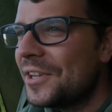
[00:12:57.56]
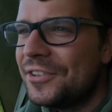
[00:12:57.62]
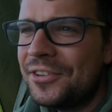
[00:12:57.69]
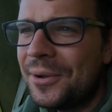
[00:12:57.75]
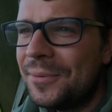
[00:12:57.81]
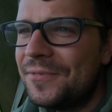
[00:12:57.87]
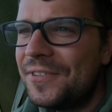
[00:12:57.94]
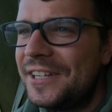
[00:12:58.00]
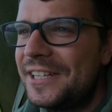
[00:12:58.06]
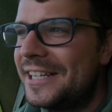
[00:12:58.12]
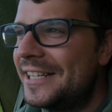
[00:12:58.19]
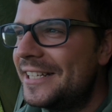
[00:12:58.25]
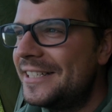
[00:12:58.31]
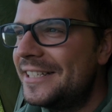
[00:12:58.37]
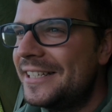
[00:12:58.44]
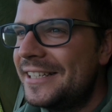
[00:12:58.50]
So I'm
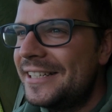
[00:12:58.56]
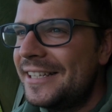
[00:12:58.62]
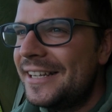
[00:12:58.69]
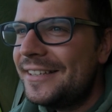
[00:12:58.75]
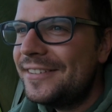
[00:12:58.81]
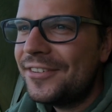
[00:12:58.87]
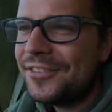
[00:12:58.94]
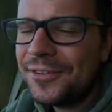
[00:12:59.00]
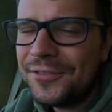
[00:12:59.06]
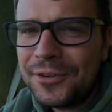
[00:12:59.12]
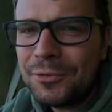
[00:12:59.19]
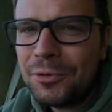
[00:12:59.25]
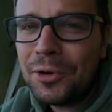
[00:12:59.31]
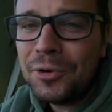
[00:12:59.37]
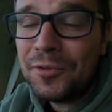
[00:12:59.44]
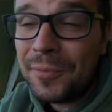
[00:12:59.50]
thinking, is there something
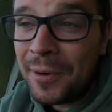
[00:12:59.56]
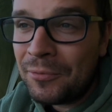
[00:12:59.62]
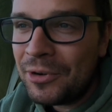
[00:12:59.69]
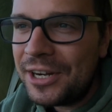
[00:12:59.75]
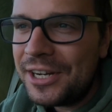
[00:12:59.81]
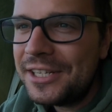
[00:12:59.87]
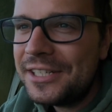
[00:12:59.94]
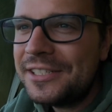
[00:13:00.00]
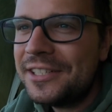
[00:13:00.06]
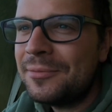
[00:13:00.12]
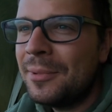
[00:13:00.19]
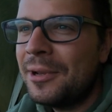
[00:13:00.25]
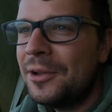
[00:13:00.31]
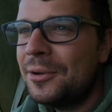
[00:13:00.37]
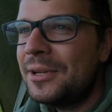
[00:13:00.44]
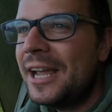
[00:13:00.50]
wrong with my rigs? Is
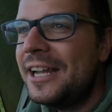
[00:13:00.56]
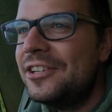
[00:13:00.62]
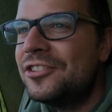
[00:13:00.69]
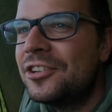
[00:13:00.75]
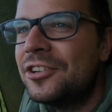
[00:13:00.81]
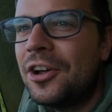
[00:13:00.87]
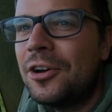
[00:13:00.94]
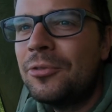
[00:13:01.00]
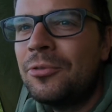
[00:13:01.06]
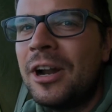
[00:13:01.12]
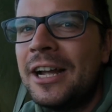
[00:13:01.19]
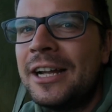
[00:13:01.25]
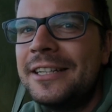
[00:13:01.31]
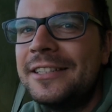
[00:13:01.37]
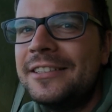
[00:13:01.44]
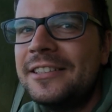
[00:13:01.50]
my location not
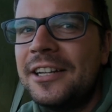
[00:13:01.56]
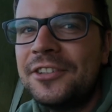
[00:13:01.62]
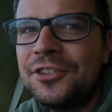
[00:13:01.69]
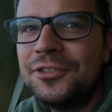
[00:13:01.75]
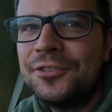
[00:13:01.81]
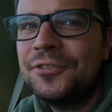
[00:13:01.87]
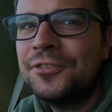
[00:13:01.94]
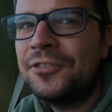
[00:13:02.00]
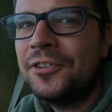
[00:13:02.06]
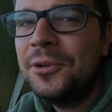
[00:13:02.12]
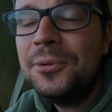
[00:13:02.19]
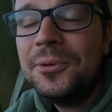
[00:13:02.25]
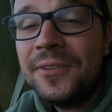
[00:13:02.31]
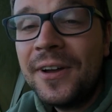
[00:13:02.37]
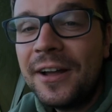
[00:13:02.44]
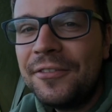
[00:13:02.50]
right? Did I just
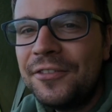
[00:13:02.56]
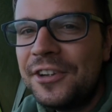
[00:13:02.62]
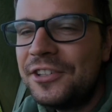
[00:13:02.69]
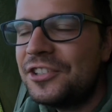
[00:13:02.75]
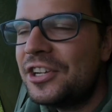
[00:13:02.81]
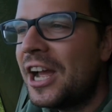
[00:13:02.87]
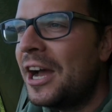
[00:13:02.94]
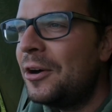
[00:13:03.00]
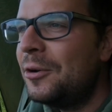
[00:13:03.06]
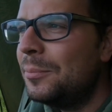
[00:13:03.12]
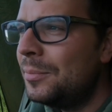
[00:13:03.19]
fluke that fish out?